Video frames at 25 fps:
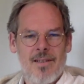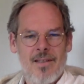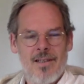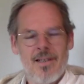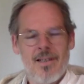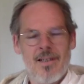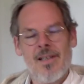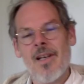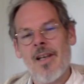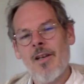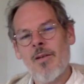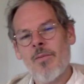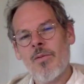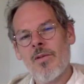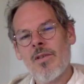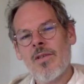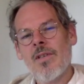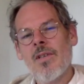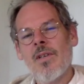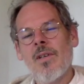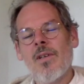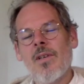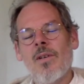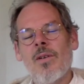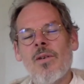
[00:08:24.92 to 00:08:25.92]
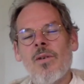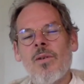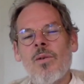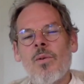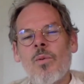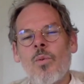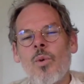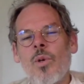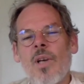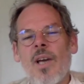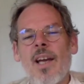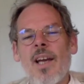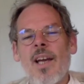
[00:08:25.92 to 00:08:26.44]
The neighbor's
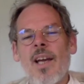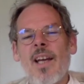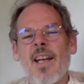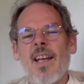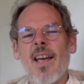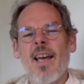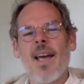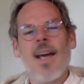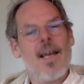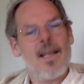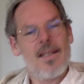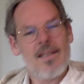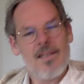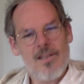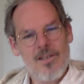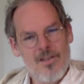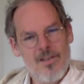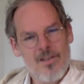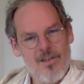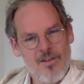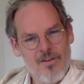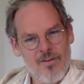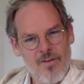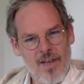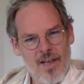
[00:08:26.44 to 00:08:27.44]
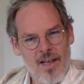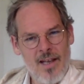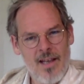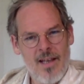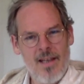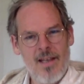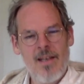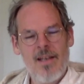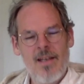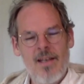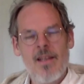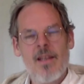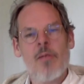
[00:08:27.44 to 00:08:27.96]
one eyed cat
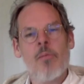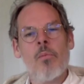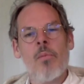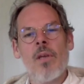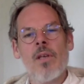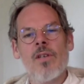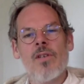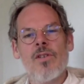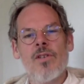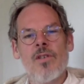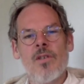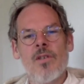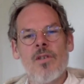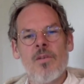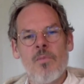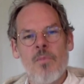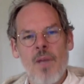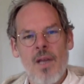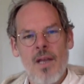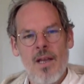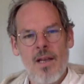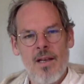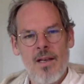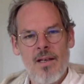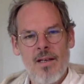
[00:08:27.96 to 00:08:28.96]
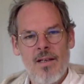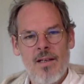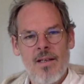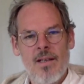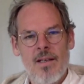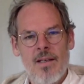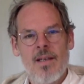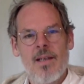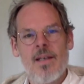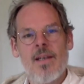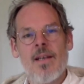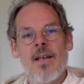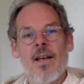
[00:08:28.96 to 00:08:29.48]
surveyed the mess she made
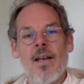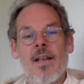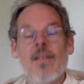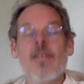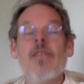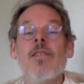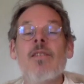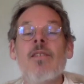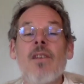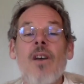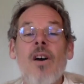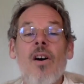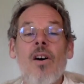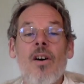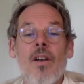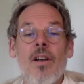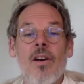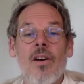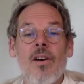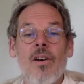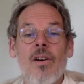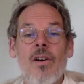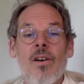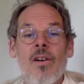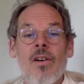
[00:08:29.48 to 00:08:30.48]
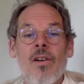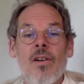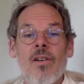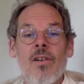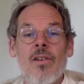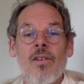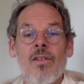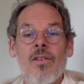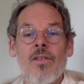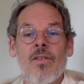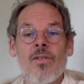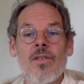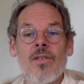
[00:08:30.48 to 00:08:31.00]
and saw it all
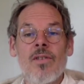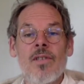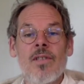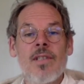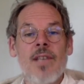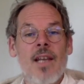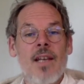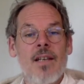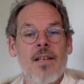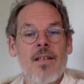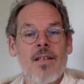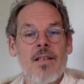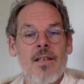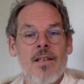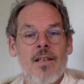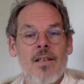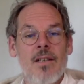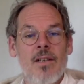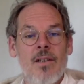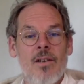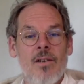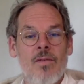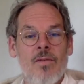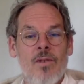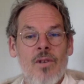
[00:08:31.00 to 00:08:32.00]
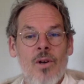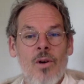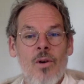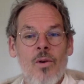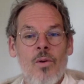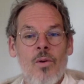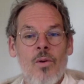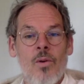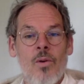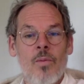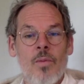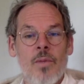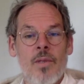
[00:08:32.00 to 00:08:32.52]
through scent of
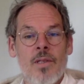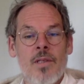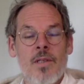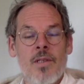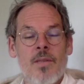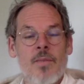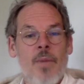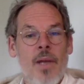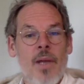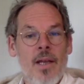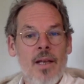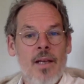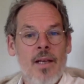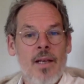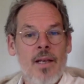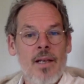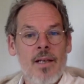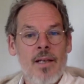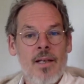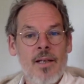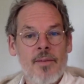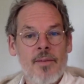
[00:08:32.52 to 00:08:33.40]
loam and spade.